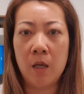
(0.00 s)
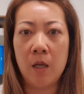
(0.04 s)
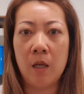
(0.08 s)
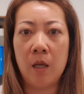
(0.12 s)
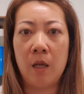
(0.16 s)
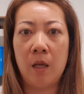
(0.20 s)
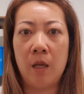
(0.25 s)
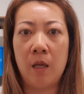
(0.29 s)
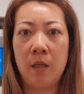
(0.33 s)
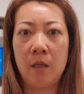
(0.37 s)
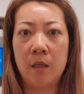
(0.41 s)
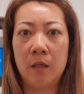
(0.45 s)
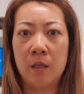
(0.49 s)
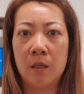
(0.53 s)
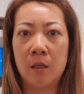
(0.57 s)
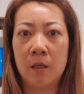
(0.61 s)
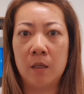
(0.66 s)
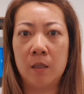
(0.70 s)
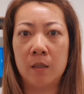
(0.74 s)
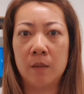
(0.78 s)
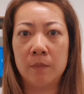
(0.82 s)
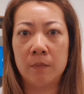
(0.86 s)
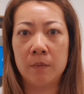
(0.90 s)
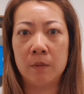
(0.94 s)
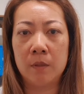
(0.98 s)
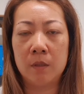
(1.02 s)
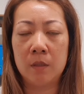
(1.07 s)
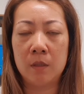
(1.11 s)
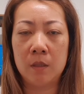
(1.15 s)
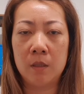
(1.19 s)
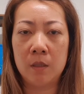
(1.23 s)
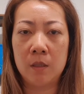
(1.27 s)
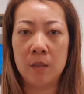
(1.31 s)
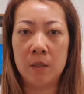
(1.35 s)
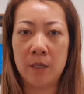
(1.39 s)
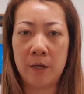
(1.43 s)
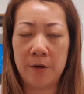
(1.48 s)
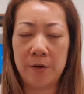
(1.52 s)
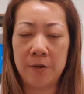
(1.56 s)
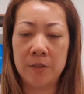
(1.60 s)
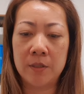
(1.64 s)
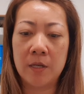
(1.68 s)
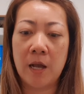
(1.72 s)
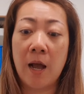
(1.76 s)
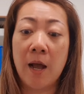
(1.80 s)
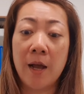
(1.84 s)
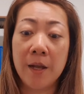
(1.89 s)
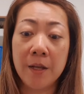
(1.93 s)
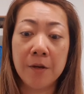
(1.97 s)
and there is
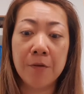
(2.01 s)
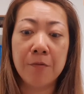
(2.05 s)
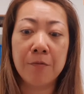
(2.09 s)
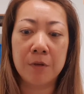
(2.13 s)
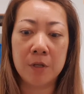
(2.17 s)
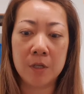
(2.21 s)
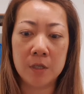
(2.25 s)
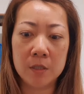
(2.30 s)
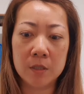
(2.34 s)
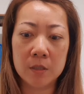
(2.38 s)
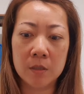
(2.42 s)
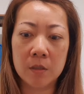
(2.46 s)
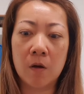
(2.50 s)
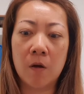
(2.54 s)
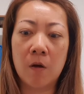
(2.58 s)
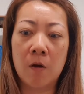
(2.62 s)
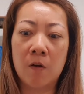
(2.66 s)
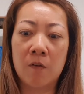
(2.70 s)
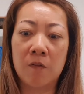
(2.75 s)
a higher risk